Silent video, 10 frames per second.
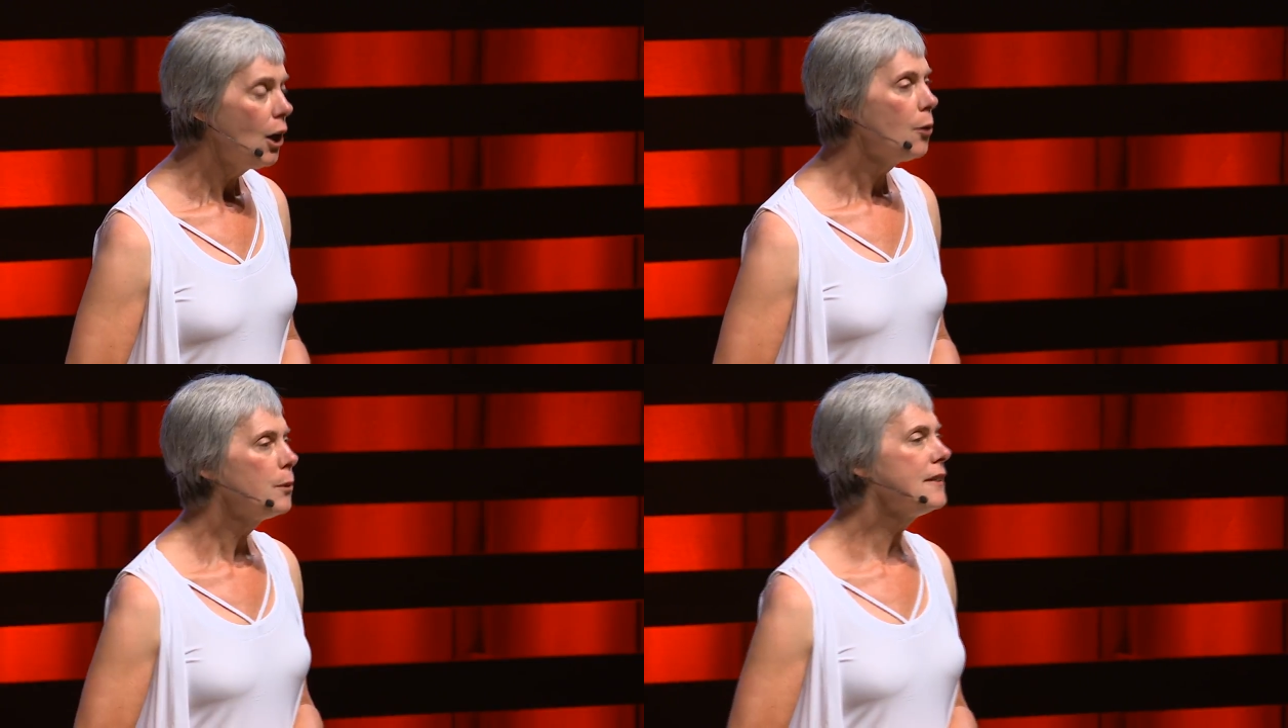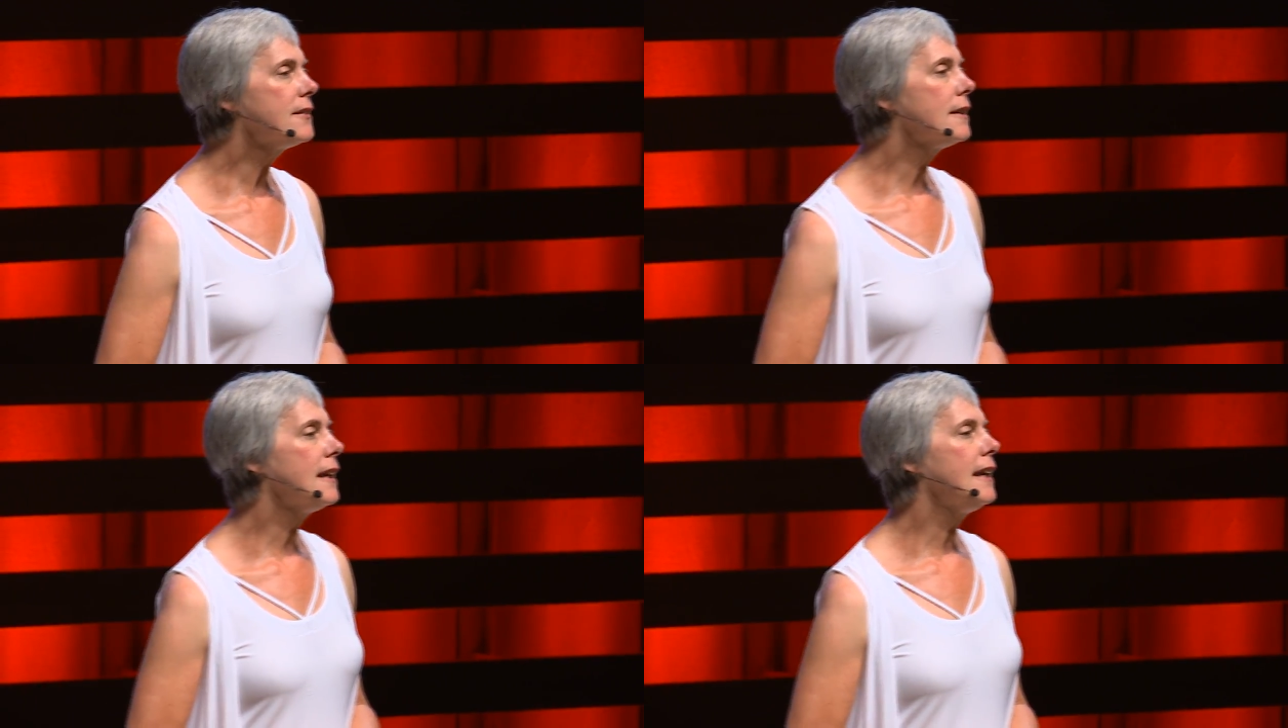
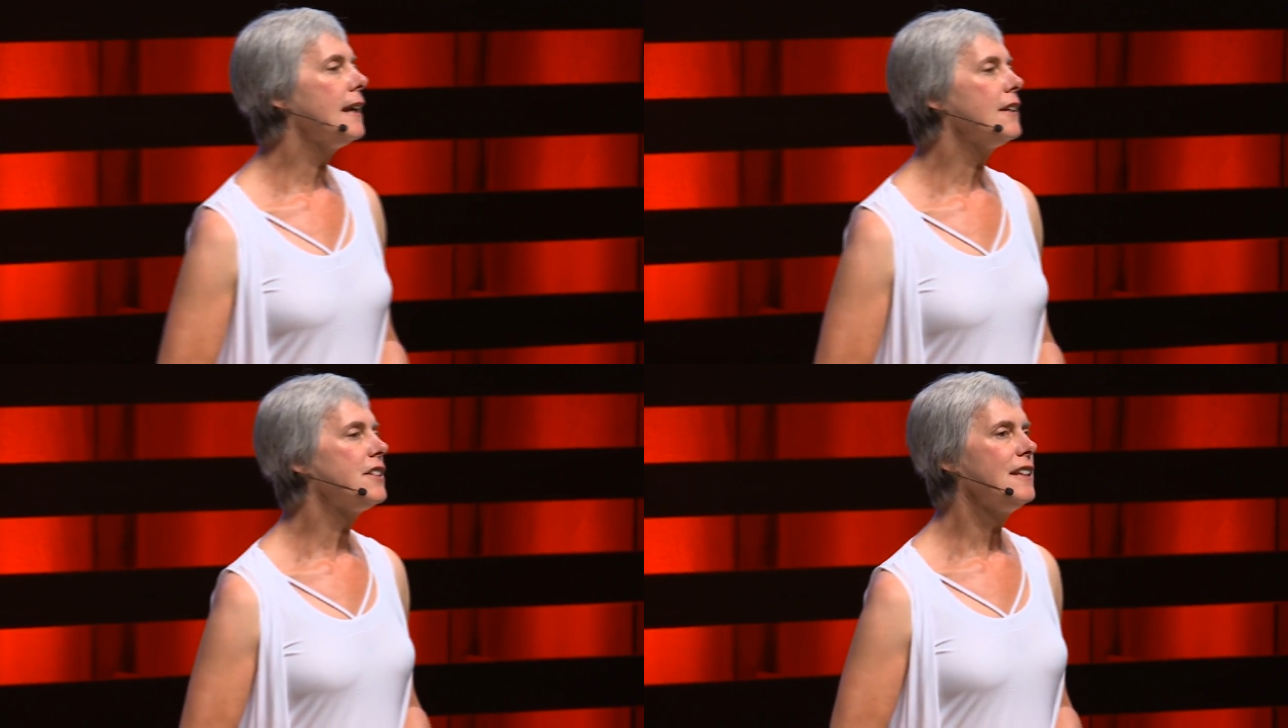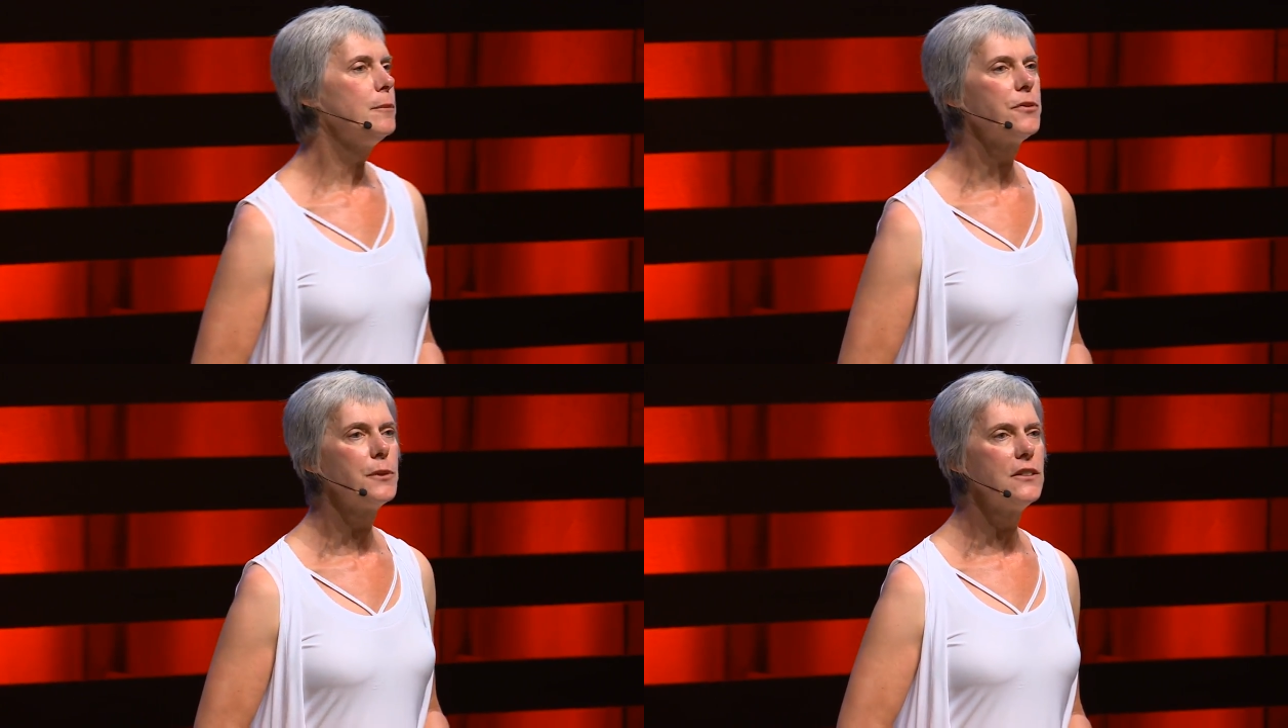Recently, a team
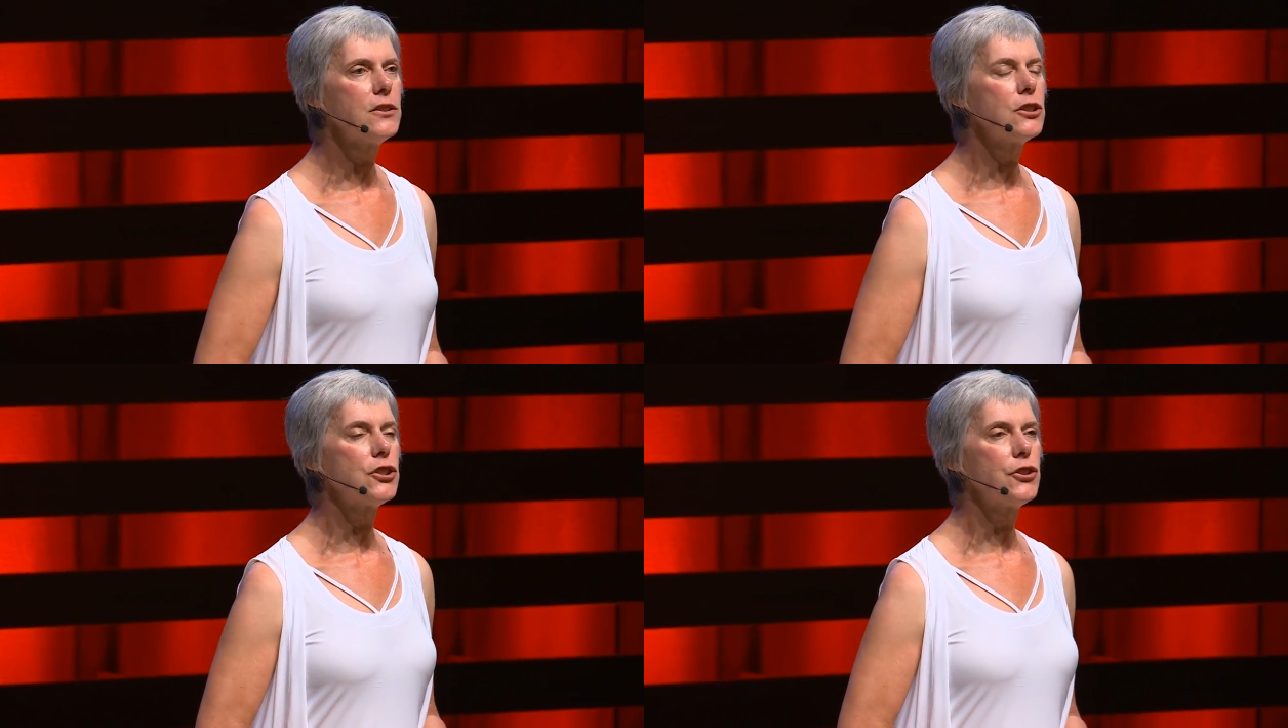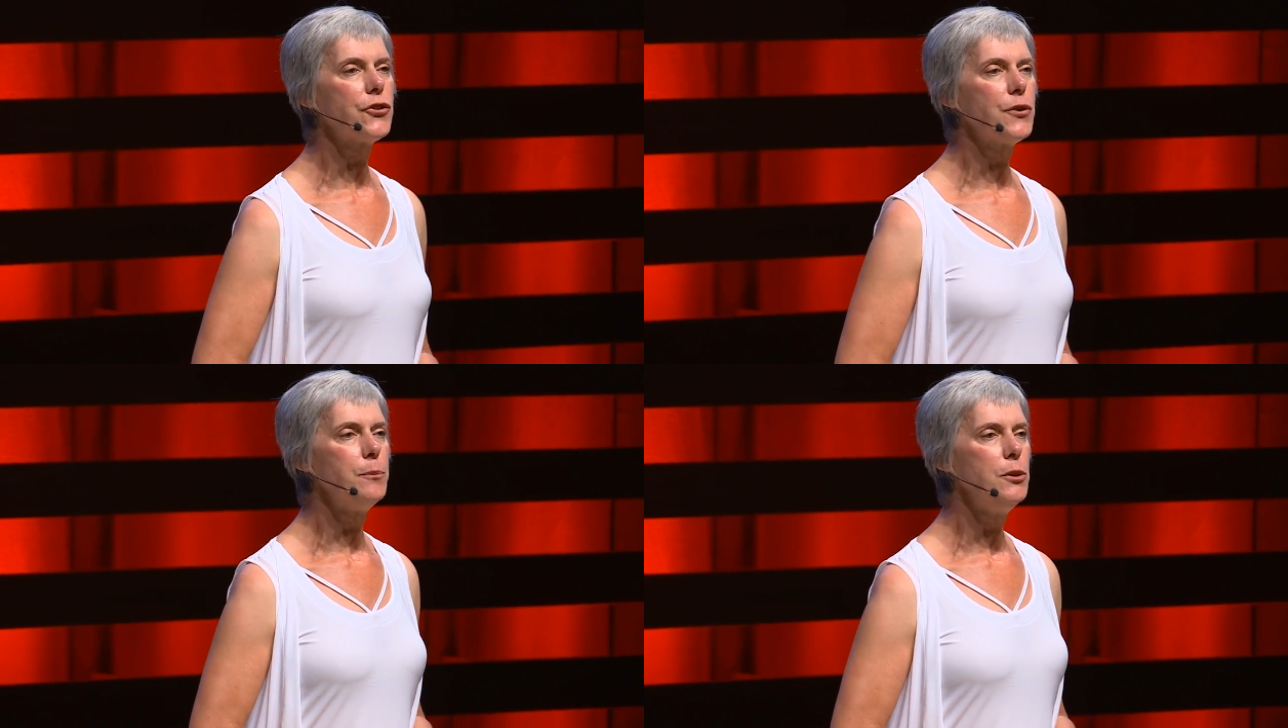of researchers from